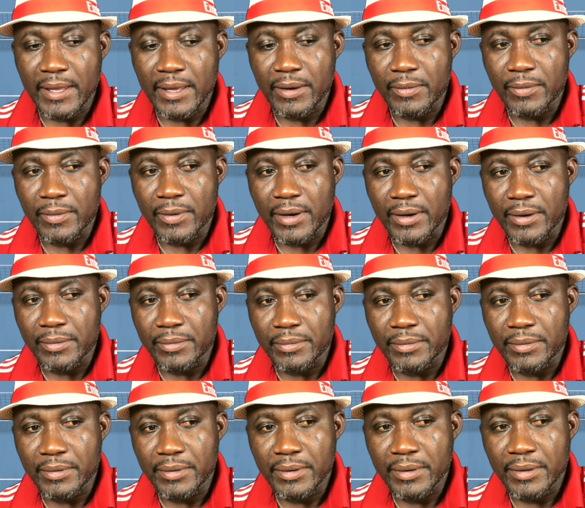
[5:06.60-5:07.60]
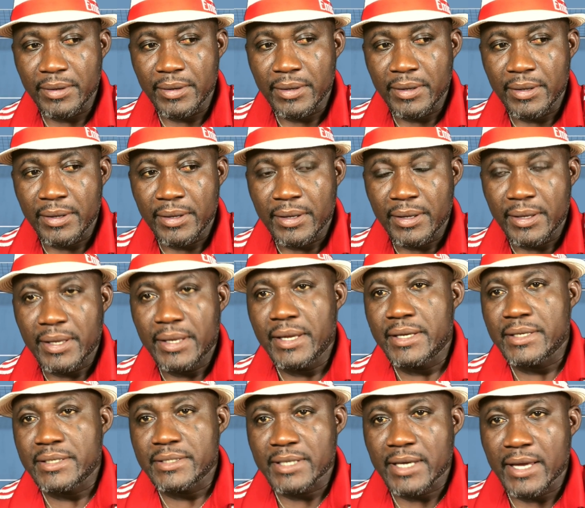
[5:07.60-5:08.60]
around
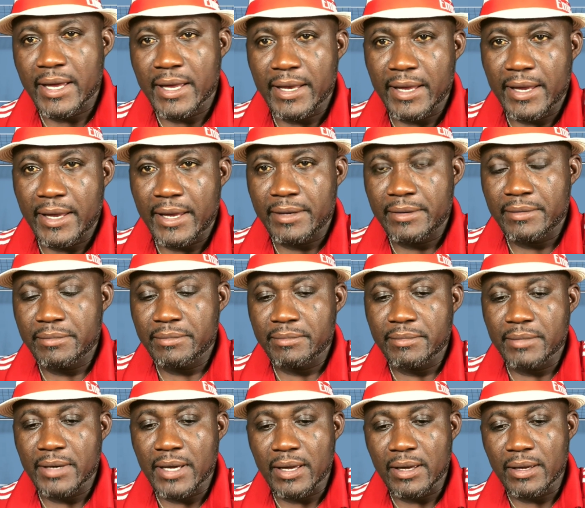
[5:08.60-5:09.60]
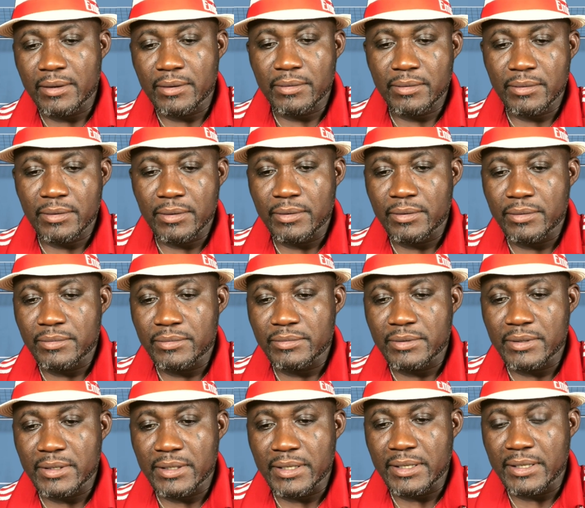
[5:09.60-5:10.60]
yeah, Skyline, close
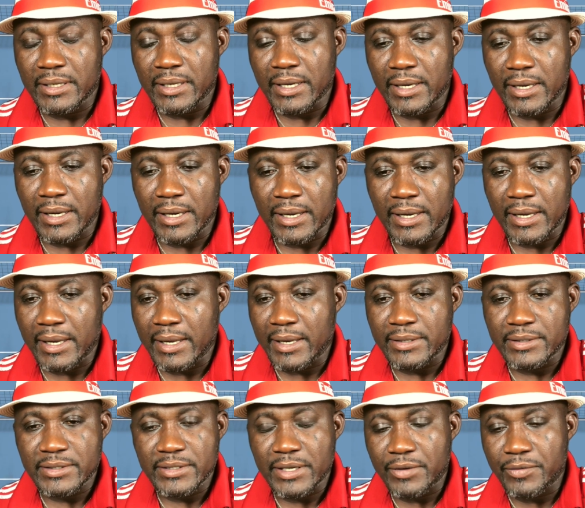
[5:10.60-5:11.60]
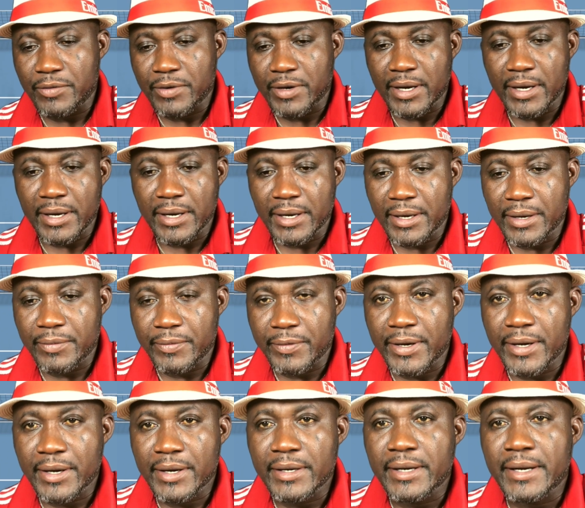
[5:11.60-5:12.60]
in Alexandria
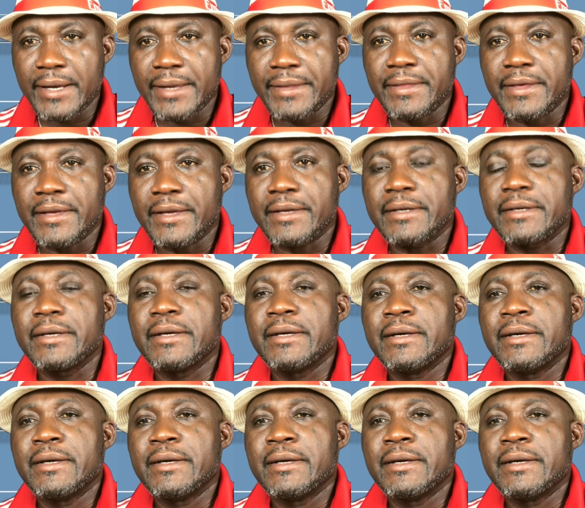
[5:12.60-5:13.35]
area, I think.